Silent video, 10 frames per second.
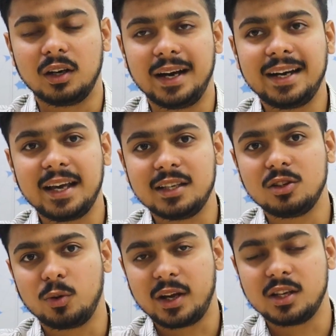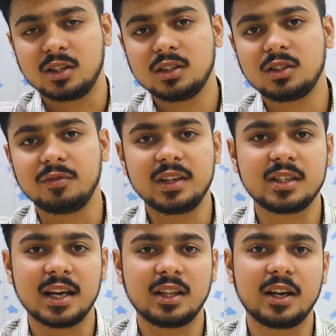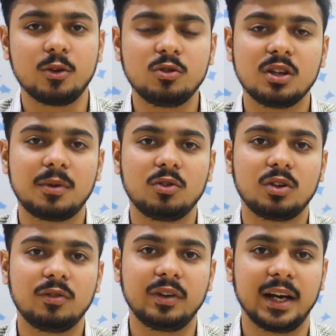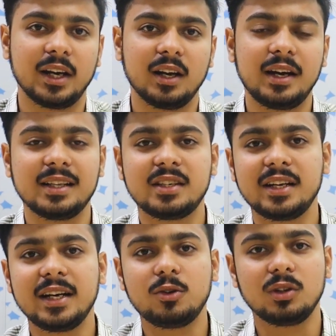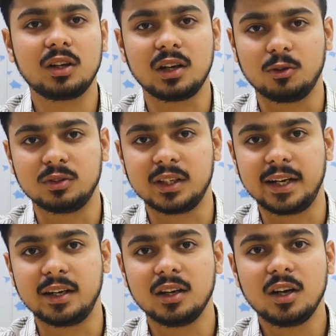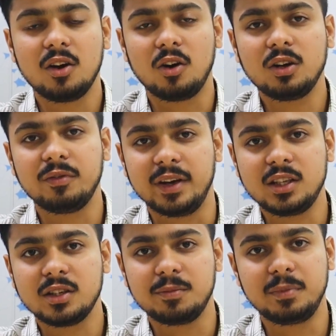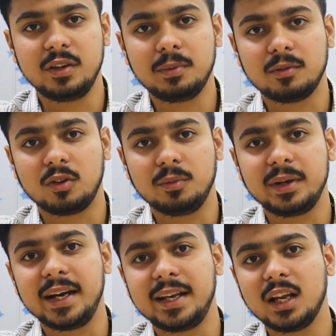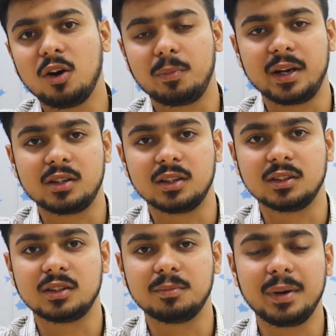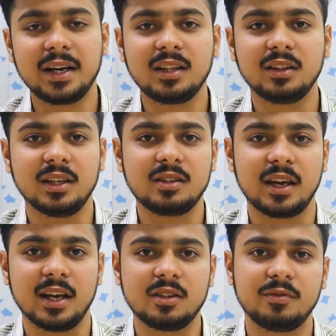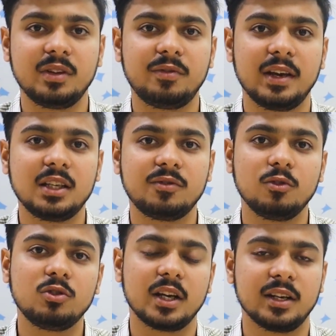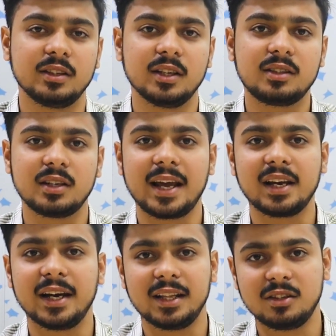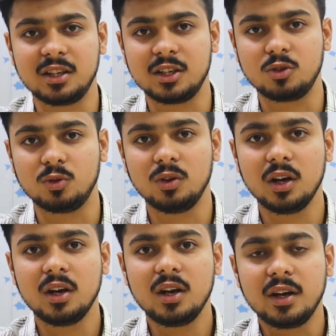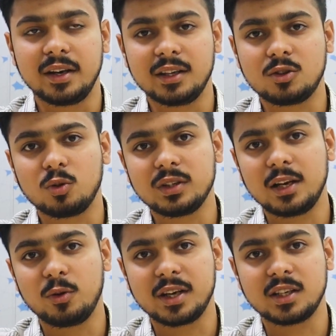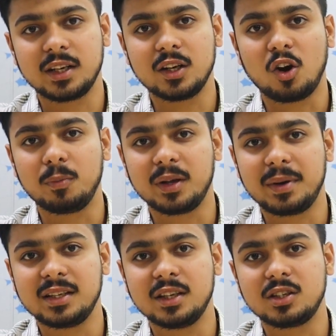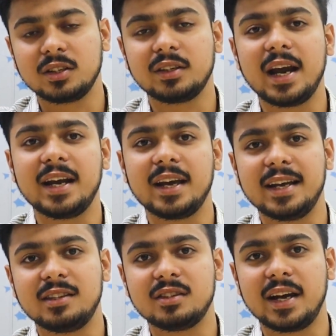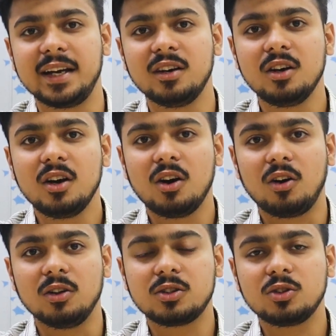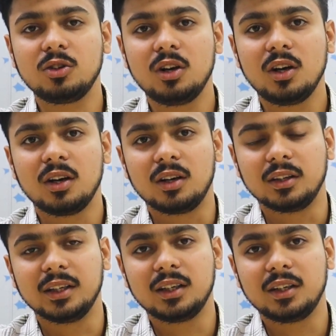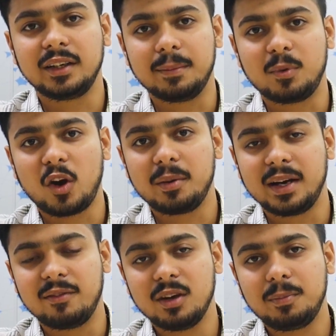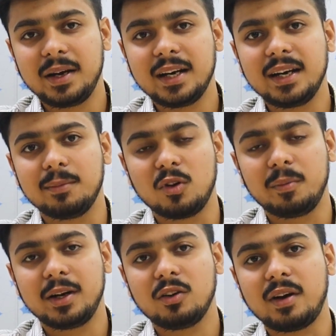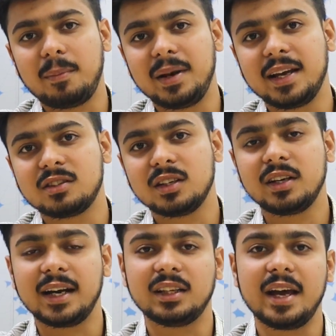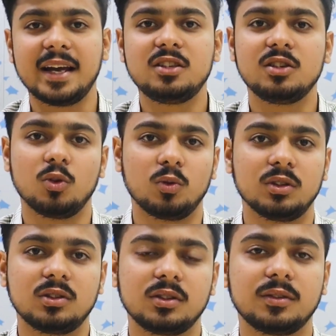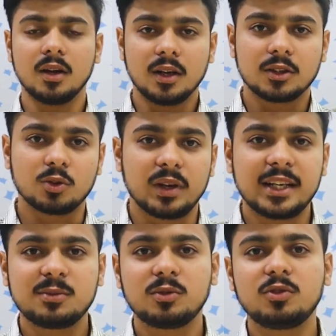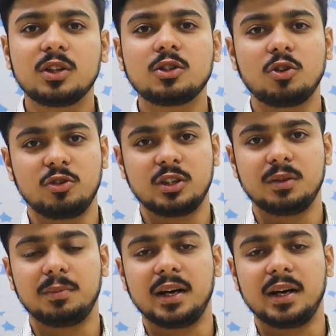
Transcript: at edge locations which gather huge amount of data and send it to the cloud side, on which we perform ETL operations. But in this case, we face few challenges like latency issue, resource allocation and optimization at edge side. Also, the development and deployment of application at the edge nodes. So let's move to the solution